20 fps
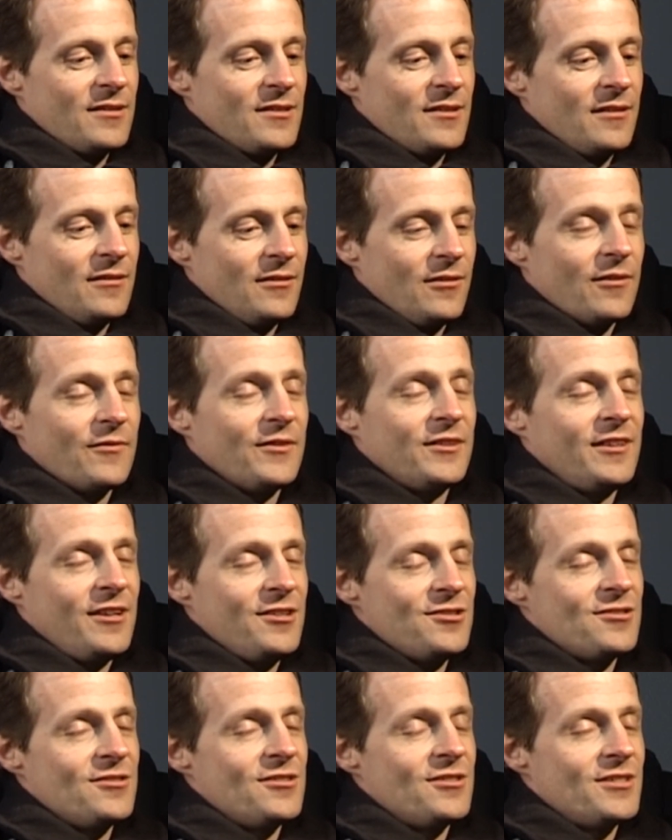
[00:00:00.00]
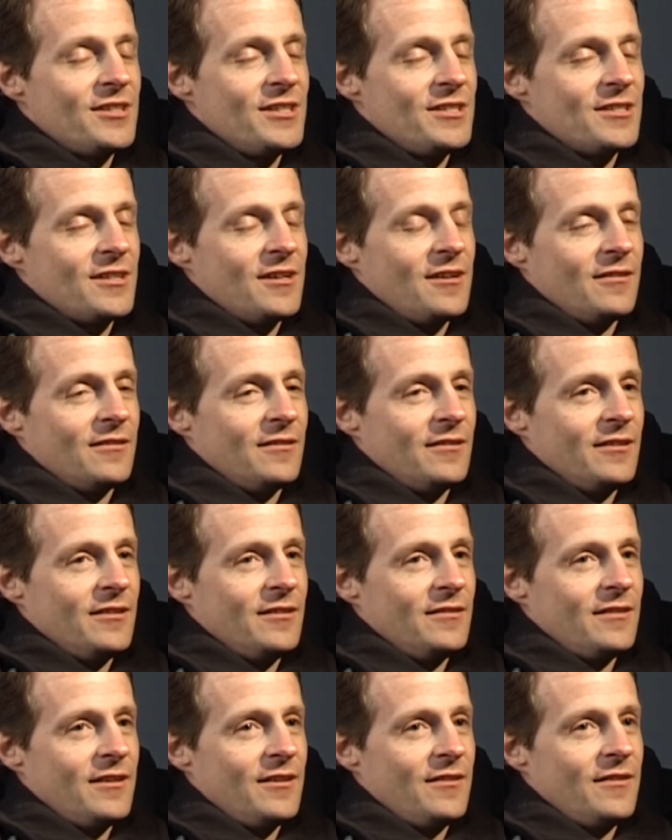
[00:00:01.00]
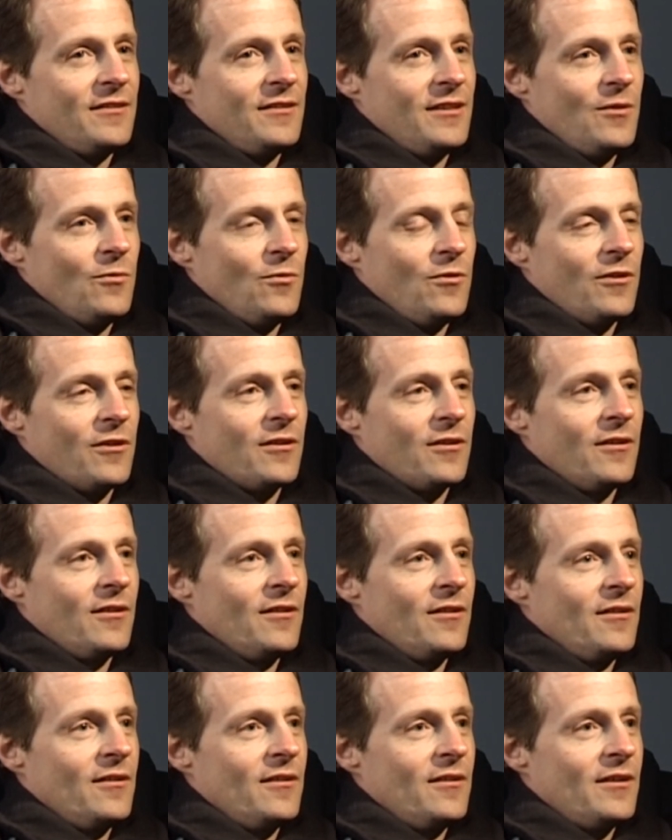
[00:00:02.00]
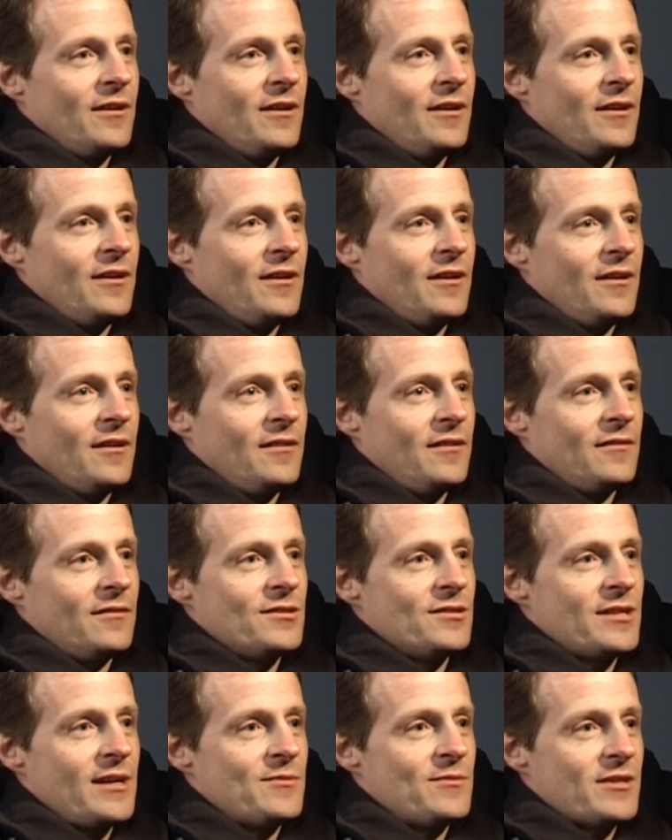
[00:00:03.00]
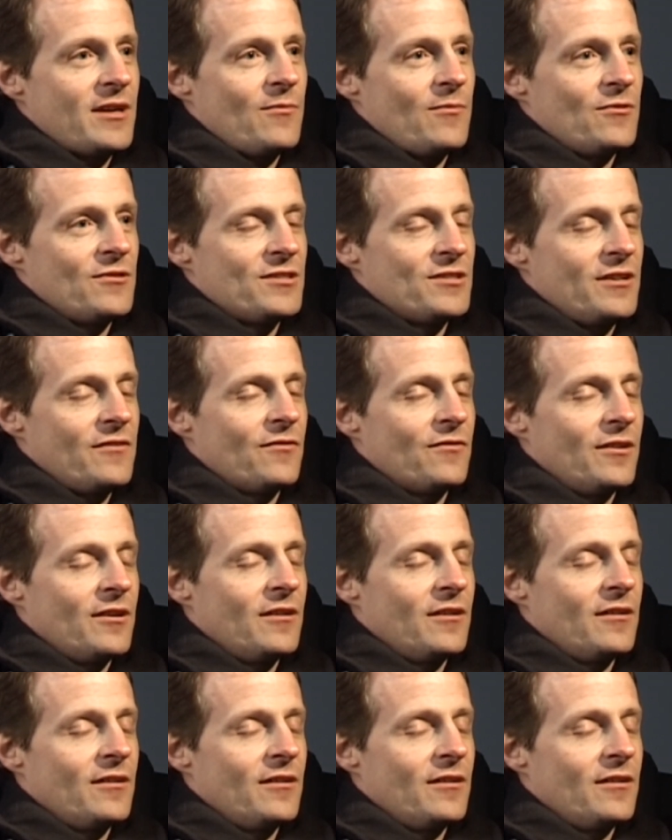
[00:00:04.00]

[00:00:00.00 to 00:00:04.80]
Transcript: lot of attention to detail in their work, and James Cameron is definitely